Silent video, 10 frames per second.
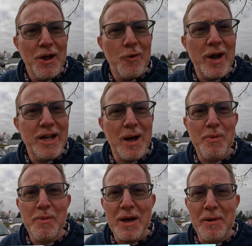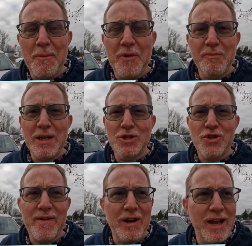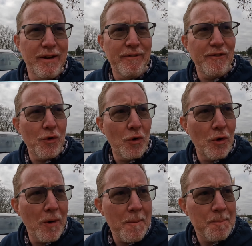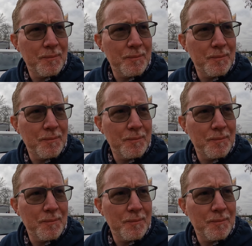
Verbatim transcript: wake up a bit. We've been traveling for